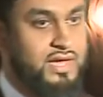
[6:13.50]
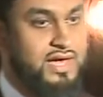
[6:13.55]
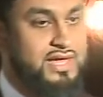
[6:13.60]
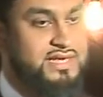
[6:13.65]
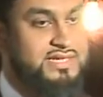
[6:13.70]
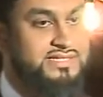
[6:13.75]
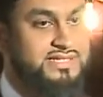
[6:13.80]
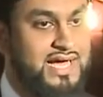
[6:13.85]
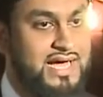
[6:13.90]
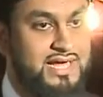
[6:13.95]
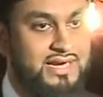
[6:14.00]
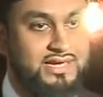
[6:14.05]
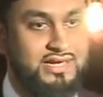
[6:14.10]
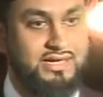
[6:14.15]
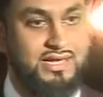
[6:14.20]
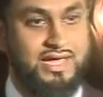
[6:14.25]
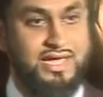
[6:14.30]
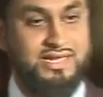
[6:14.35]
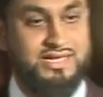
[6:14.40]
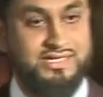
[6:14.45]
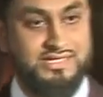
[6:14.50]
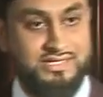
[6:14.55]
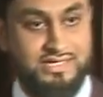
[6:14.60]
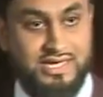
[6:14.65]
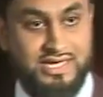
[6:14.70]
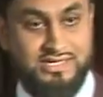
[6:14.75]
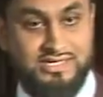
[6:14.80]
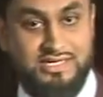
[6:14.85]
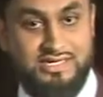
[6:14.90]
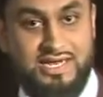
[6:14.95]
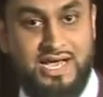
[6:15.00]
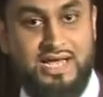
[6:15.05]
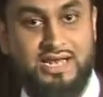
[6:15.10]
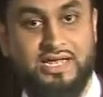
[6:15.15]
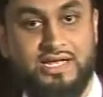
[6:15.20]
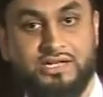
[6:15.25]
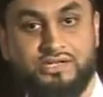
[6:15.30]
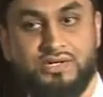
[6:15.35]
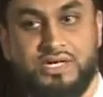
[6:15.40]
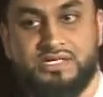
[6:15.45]
Is it
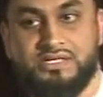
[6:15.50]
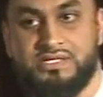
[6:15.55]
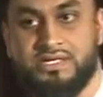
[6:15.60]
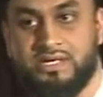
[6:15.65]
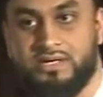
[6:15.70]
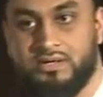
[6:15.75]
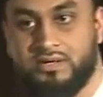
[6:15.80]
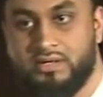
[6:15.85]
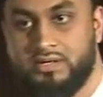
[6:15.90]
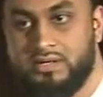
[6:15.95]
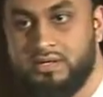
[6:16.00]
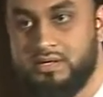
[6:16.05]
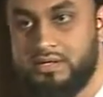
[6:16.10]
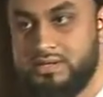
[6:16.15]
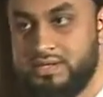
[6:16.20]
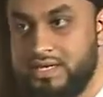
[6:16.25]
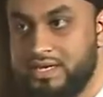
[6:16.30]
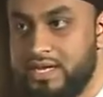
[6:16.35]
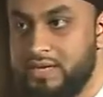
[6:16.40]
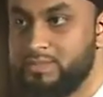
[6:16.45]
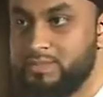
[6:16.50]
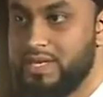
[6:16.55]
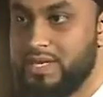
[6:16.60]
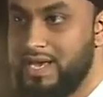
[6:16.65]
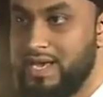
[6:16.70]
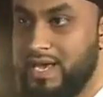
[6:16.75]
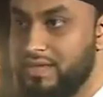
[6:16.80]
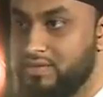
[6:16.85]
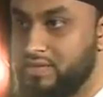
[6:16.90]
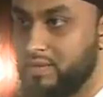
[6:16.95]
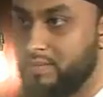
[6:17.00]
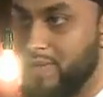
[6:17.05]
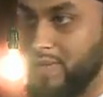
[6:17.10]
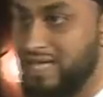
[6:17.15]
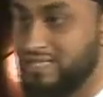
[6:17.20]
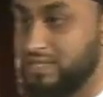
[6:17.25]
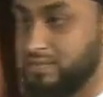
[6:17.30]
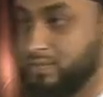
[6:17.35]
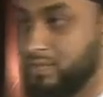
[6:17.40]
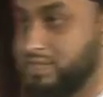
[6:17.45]
not interesting that Ibn al-Haytham,
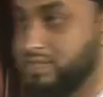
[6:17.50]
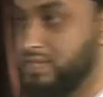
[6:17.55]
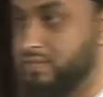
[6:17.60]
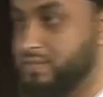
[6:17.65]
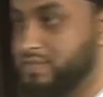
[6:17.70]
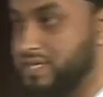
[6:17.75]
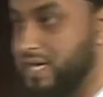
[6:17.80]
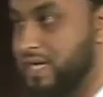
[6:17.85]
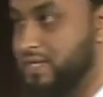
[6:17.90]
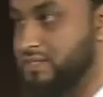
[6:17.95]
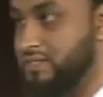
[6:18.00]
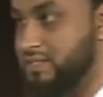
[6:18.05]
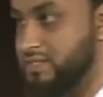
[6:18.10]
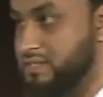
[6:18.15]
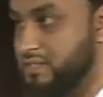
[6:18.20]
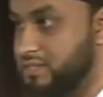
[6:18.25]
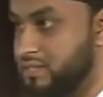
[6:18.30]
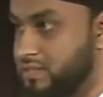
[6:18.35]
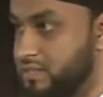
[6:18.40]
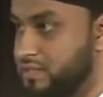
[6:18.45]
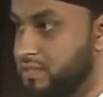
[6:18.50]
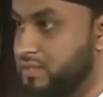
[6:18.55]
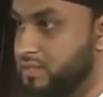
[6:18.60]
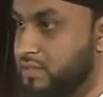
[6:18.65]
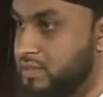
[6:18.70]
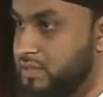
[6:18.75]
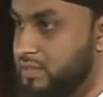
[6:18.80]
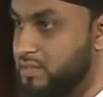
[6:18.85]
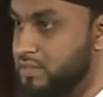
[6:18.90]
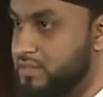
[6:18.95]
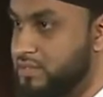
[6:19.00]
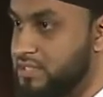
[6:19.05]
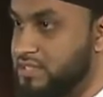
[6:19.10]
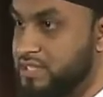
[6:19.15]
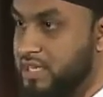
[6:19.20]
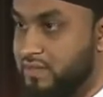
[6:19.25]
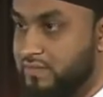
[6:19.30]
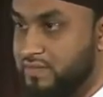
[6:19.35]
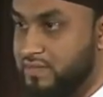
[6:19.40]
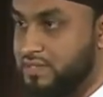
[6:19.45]
as a Muslim scientist,
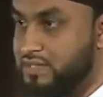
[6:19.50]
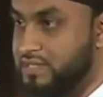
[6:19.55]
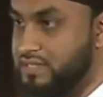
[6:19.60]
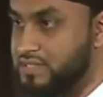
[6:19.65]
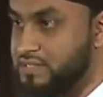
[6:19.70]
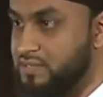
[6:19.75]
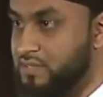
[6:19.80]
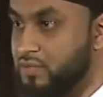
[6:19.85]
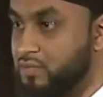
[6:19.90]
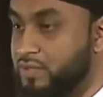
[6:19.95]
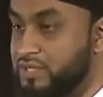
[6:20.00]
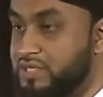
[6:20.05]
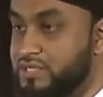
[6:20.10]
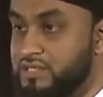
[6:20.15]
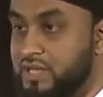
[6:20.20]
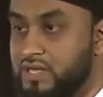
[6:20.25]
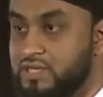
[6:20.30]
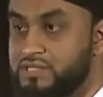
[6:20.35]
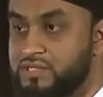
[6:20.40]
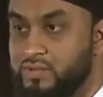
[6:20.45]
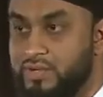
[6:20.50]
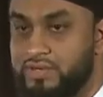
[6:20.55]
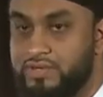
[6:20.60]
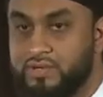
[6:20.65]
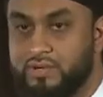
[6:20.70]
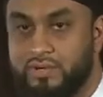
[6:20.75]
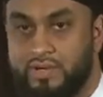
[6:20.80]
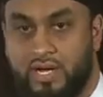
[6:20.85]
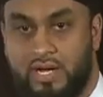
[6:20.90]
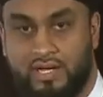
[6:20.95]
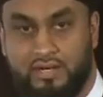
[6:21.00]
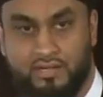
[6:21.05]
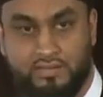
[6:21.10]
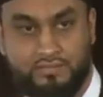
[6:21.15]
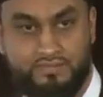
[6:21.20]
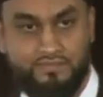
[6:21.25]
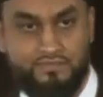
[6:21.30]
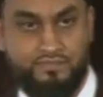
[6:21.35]
discovered this, which is also in the Quran?